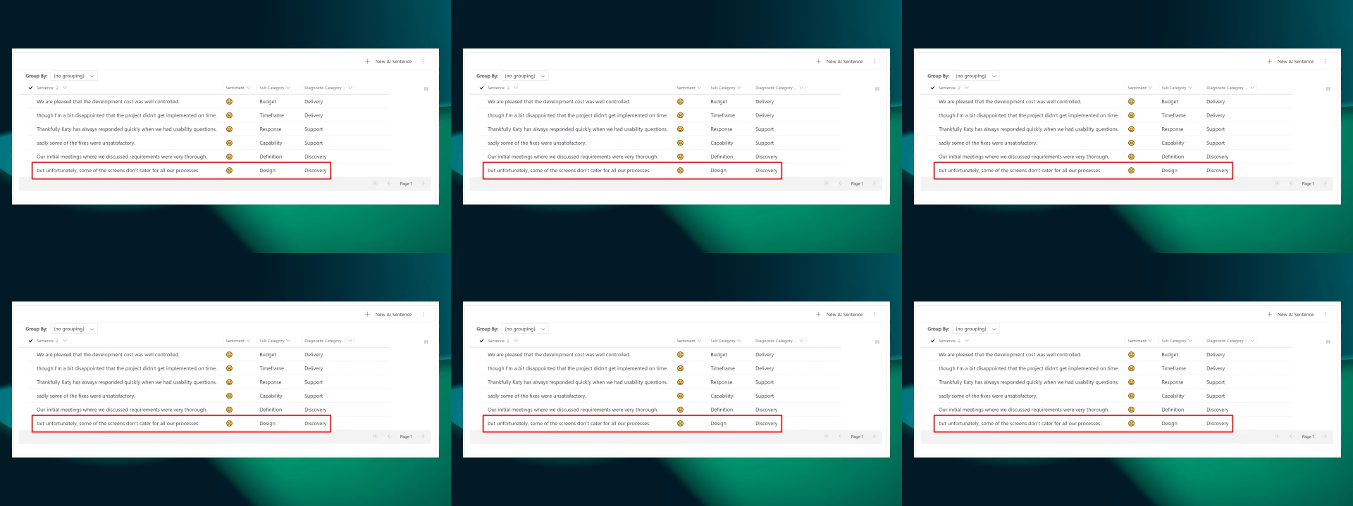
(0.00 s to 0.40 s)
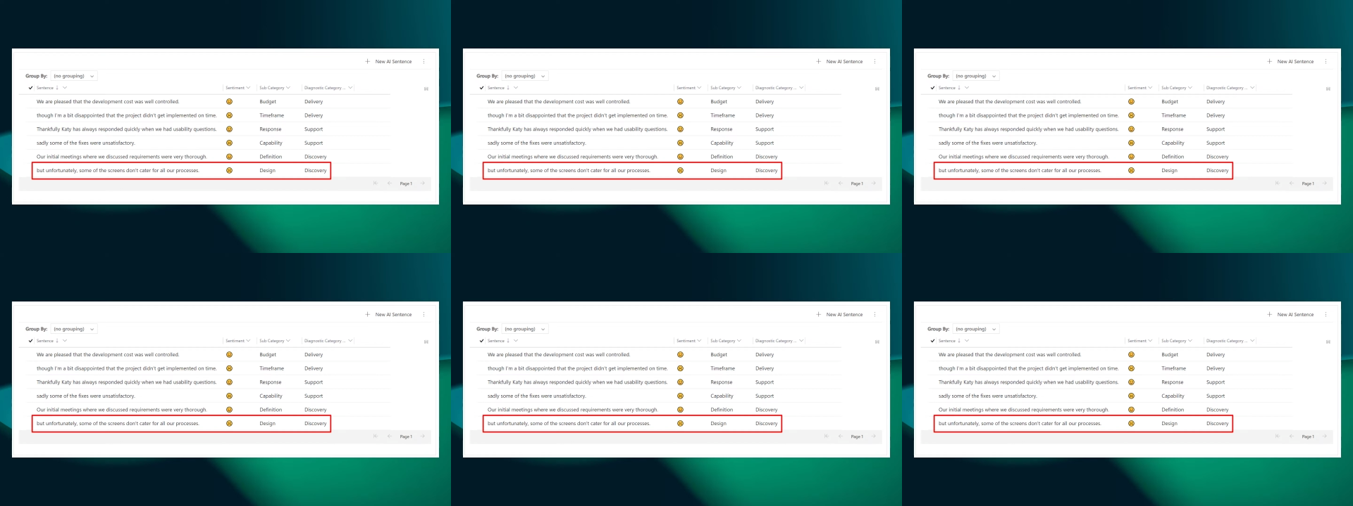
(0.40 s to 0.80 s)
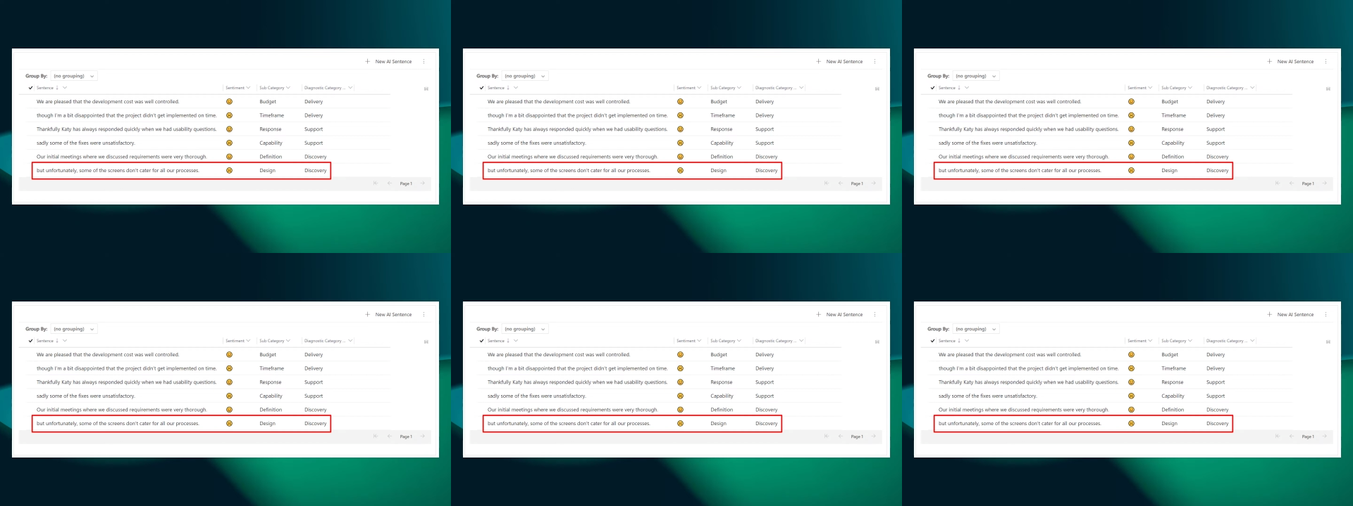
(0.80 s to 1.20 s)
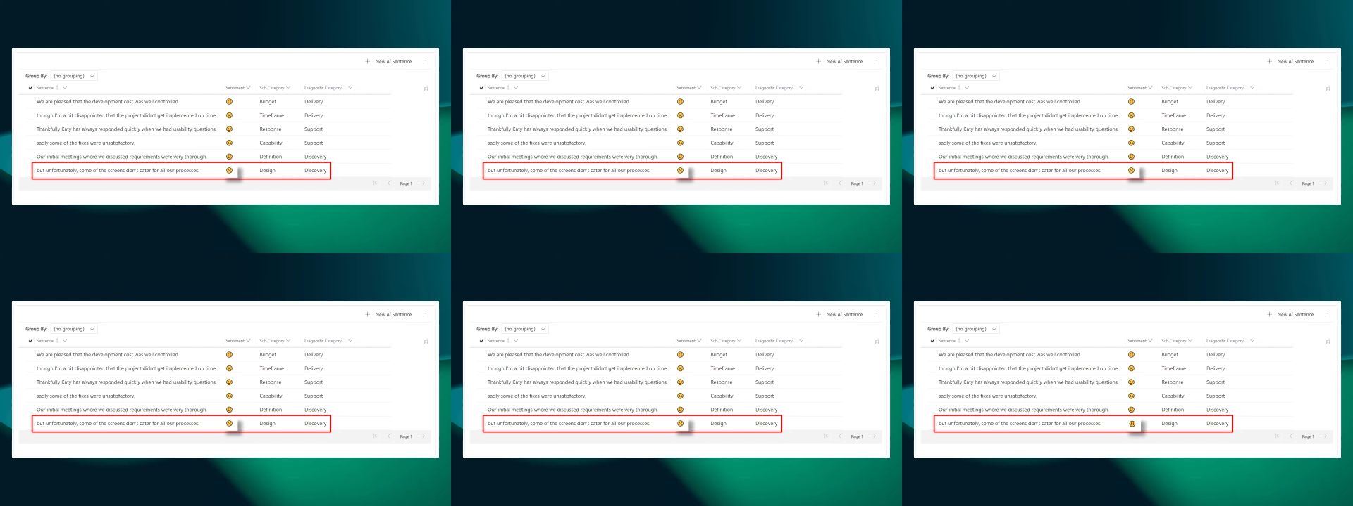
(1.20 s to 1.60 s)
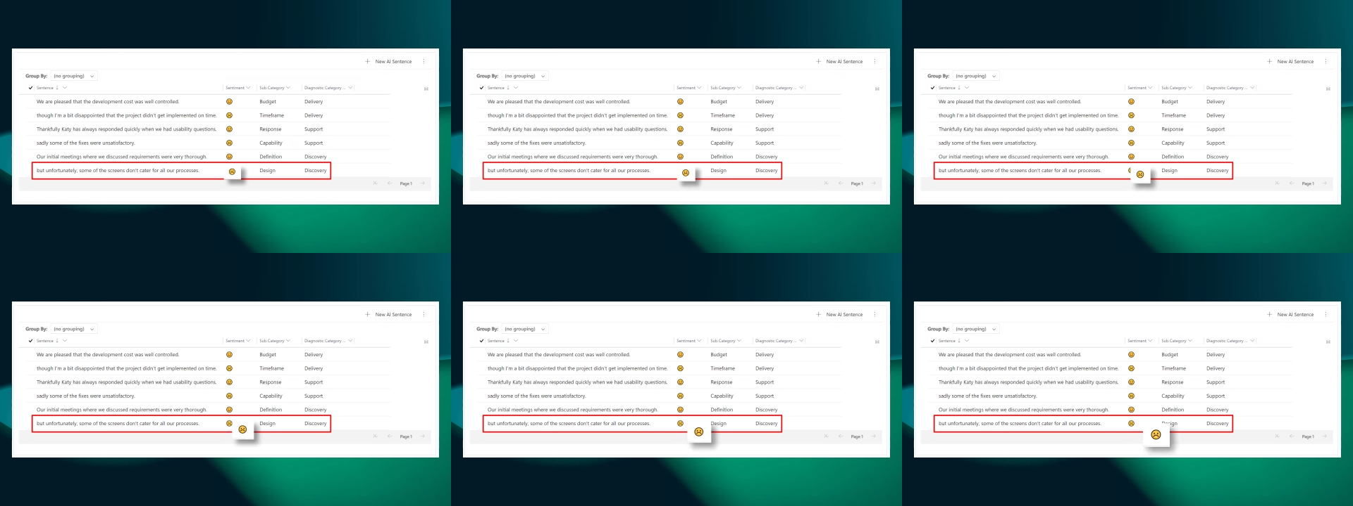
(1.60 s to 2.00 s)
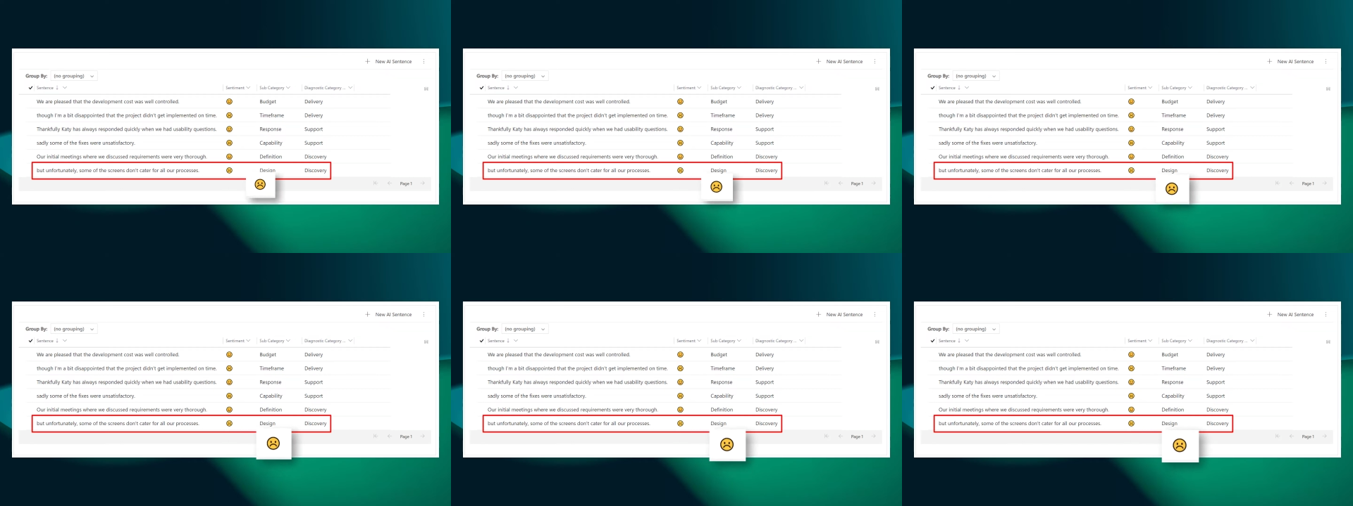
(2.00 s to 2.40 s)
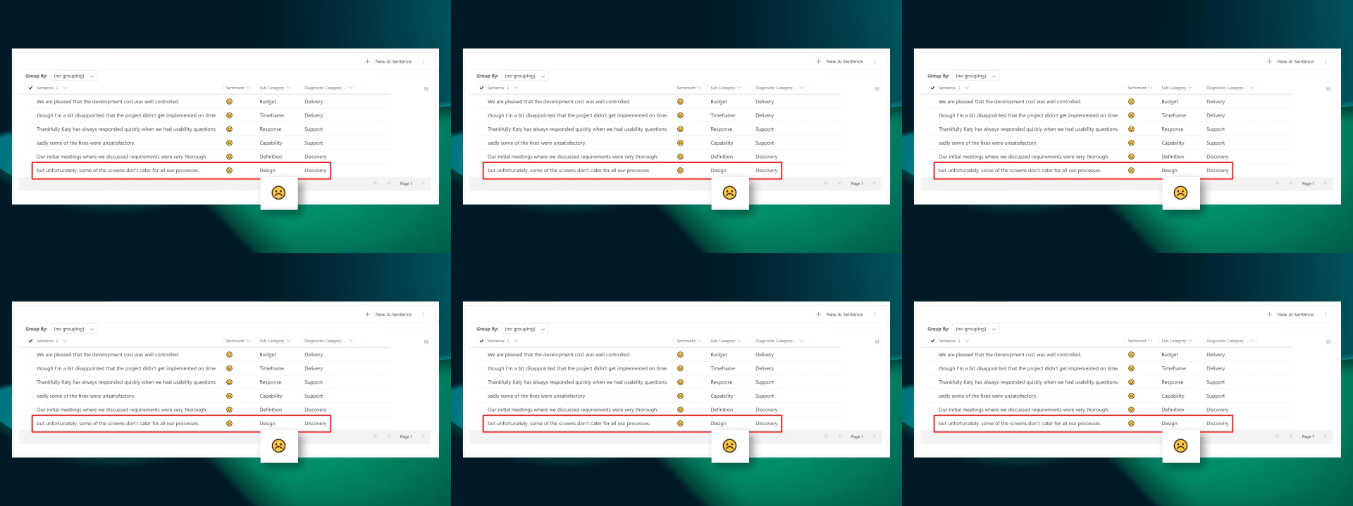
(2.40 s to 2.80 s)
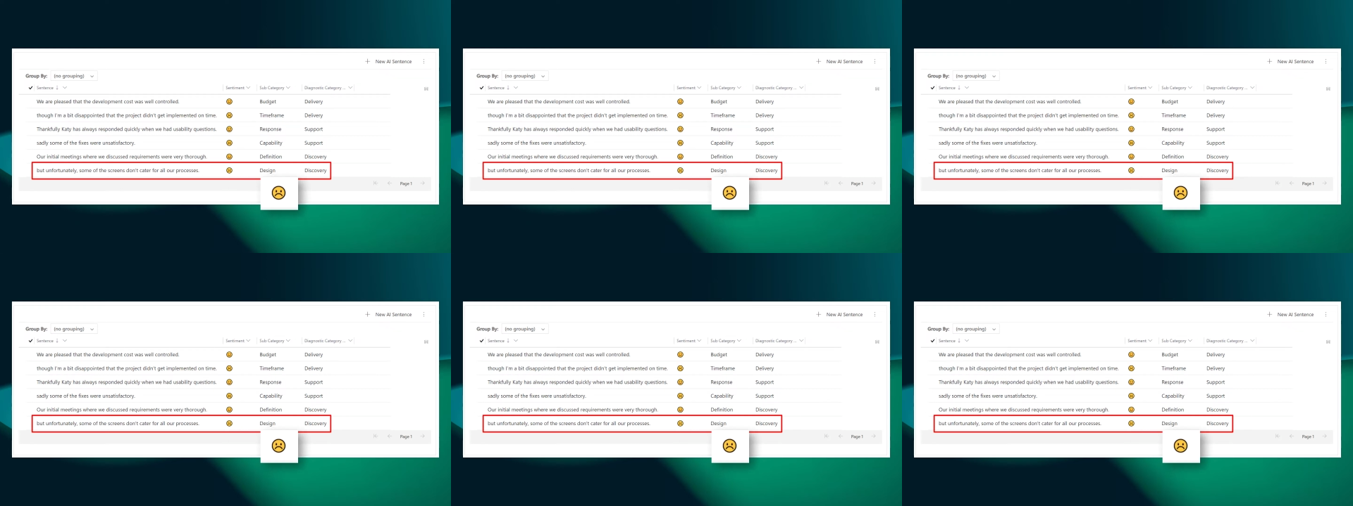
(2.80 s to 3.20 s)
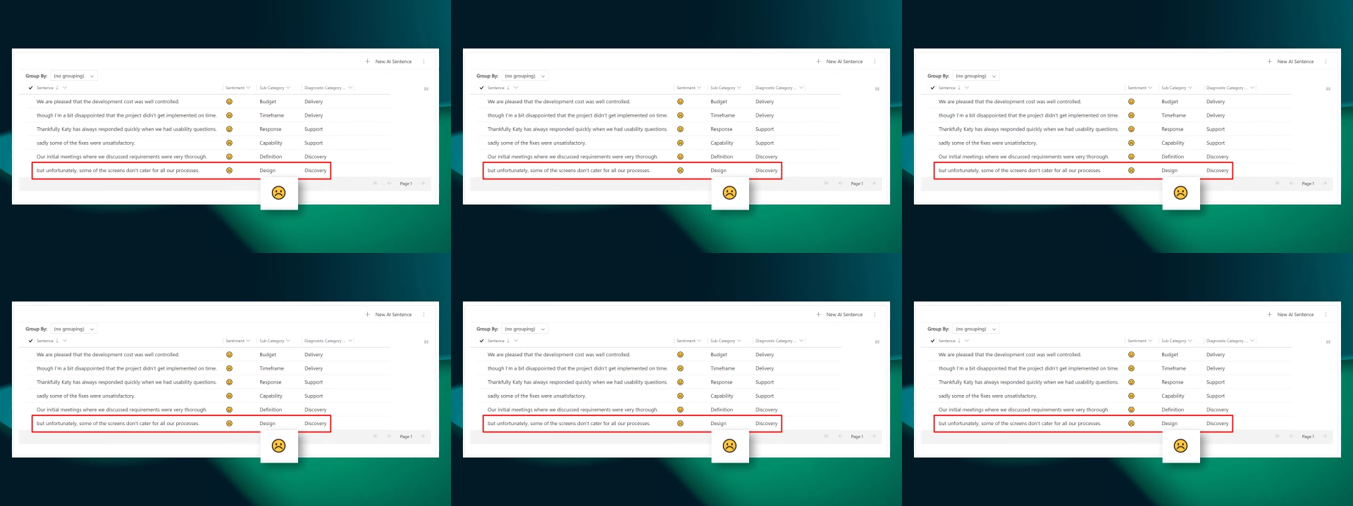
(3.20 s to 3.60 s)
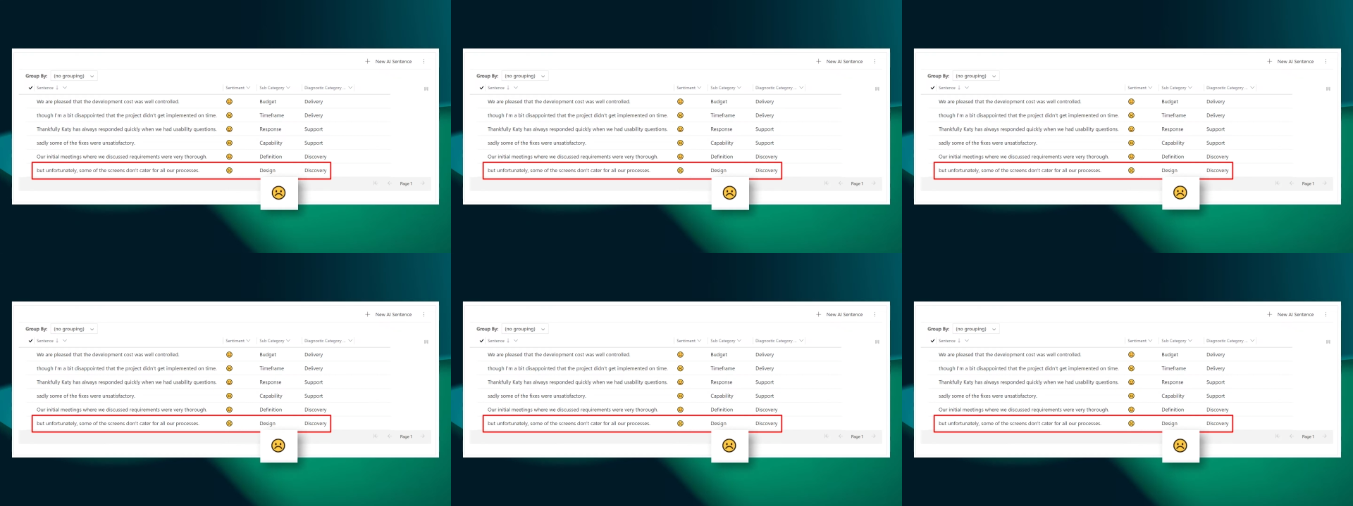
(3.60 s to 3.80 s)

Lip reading: [unreadable: no face in view]